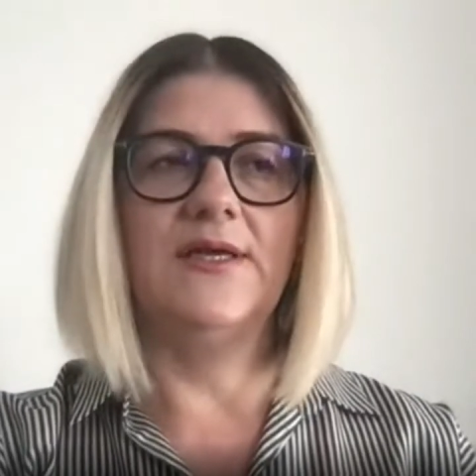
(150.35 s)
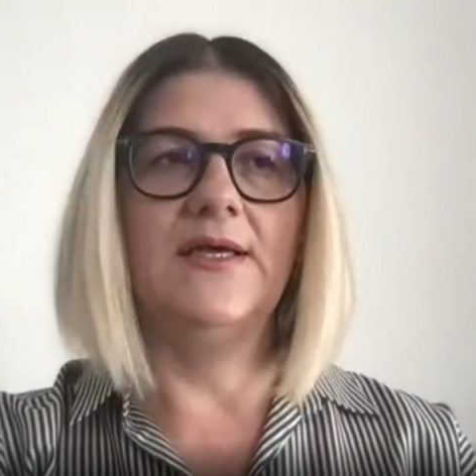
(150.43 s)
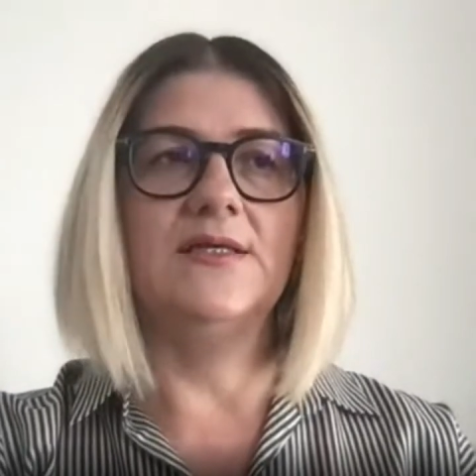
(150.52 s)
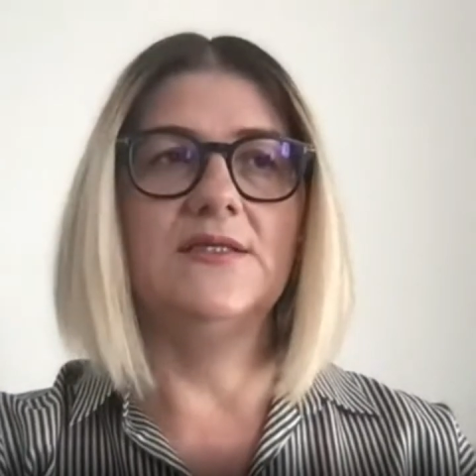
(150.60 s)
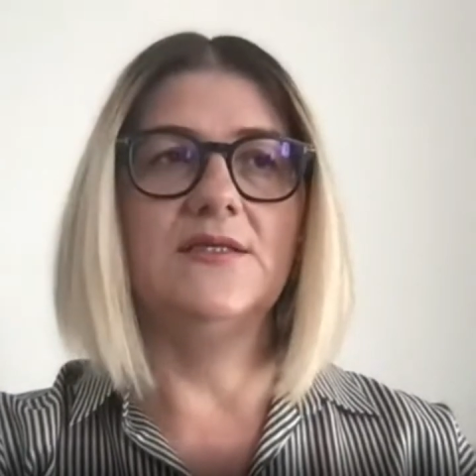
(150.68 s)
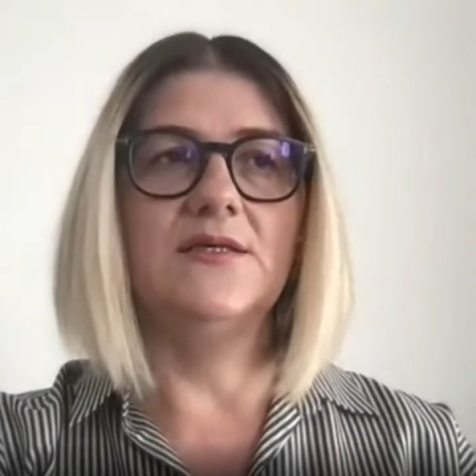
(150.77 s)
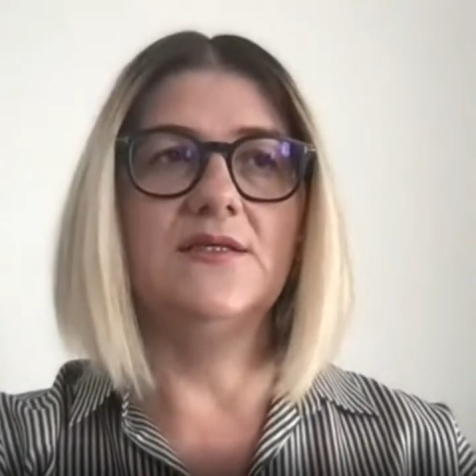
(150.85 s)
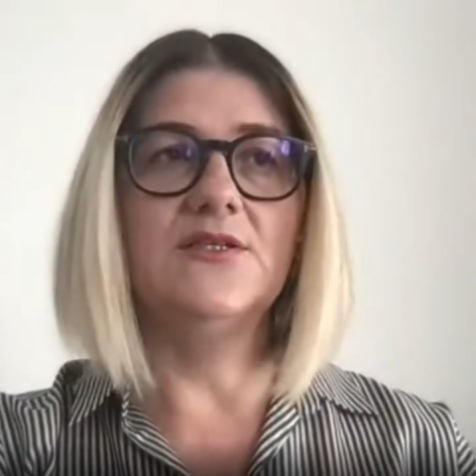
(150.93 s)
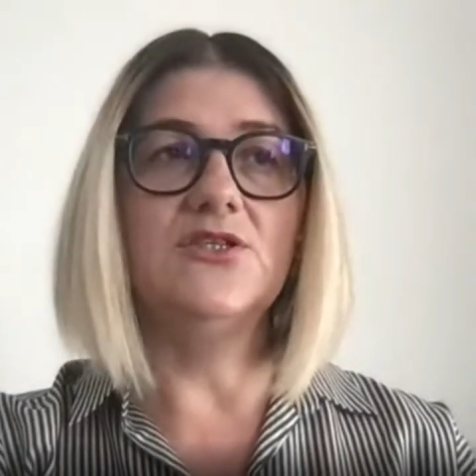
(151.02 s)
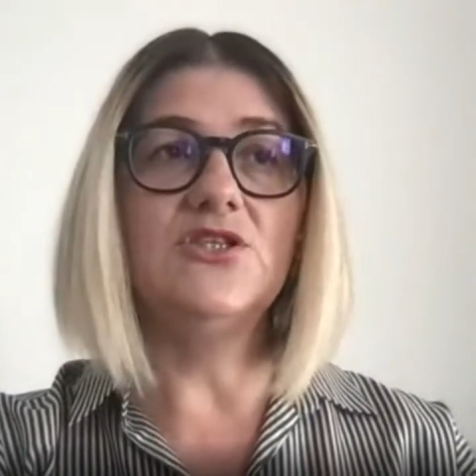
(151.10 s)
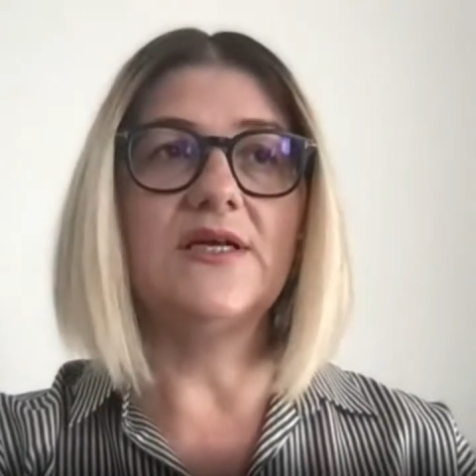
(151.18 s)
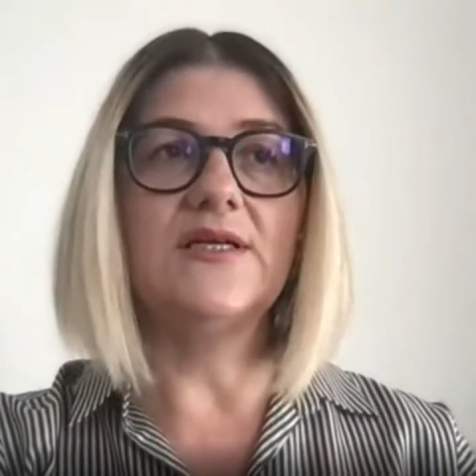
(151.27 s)
and
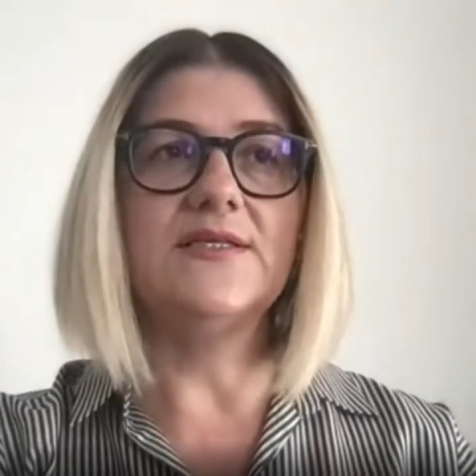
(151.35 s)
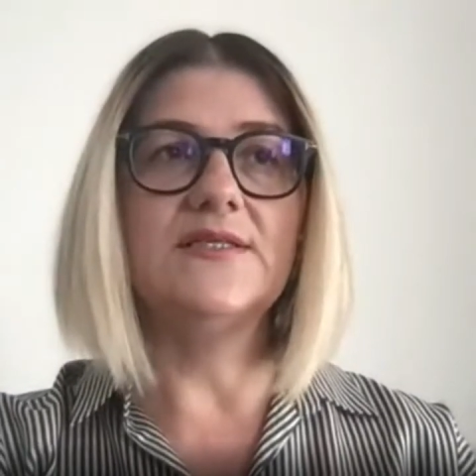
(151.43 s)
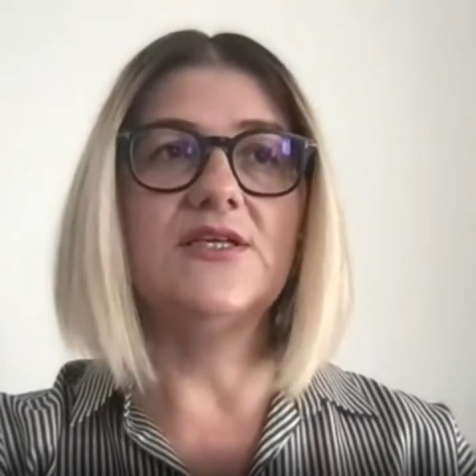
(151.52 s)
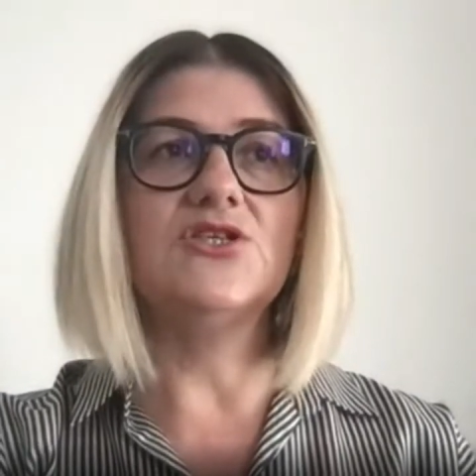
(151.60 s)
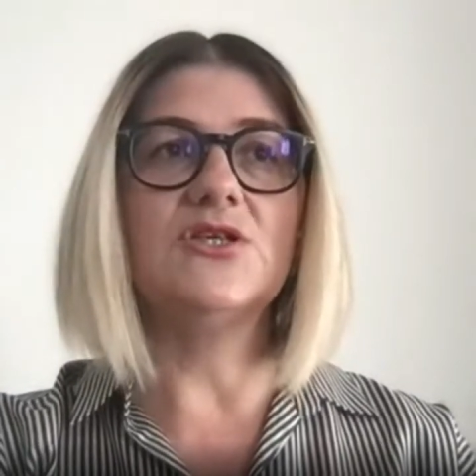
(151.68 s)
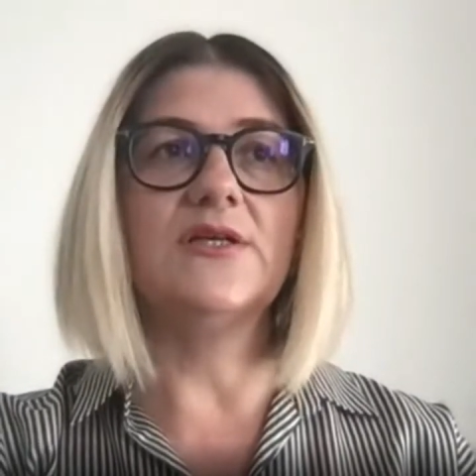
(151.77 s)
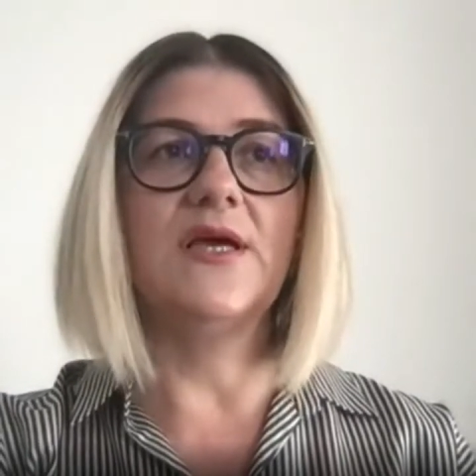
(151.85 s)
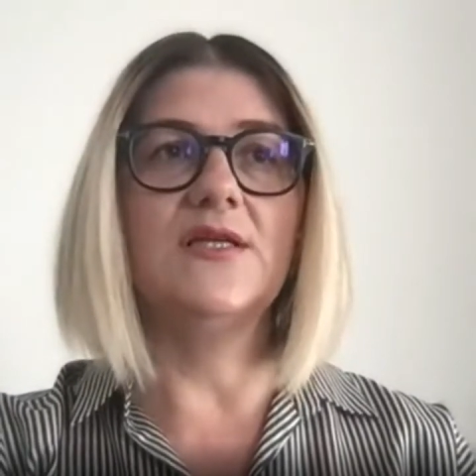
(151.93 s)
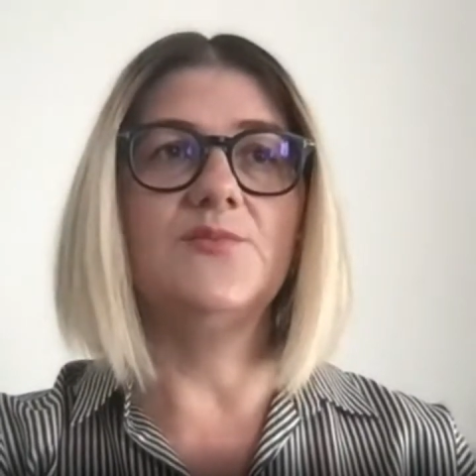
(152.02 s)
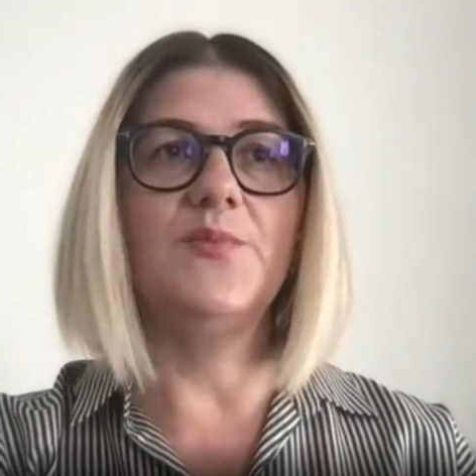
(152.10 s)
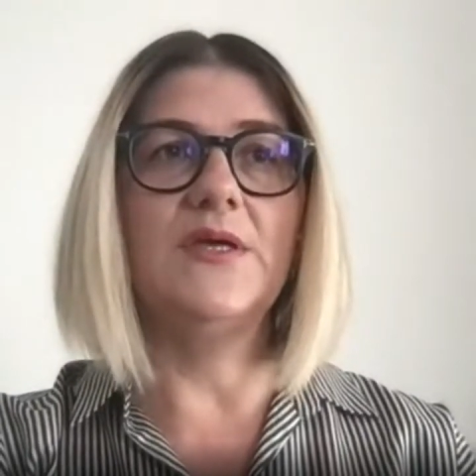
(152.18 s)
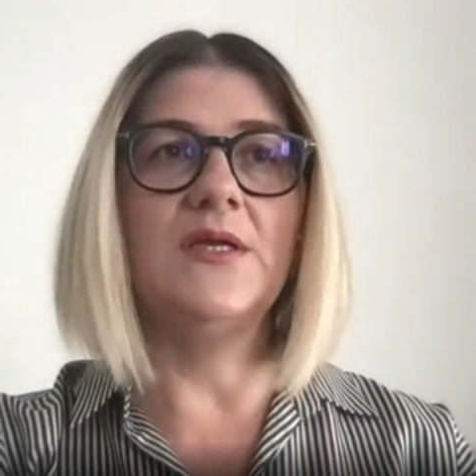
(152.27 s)
digitalization
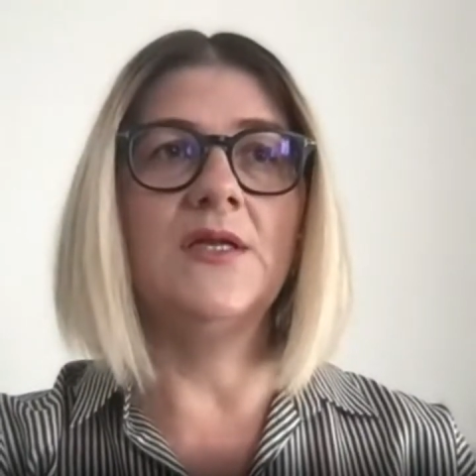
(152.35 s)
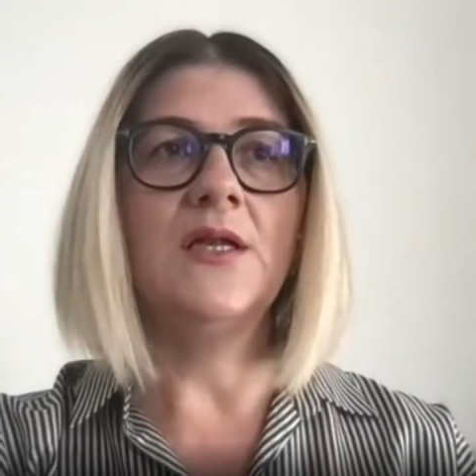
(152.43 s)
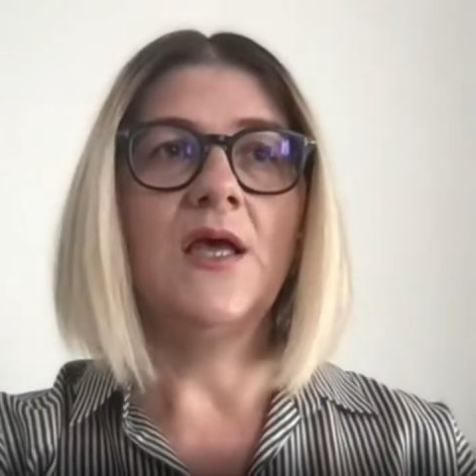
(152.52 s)
had been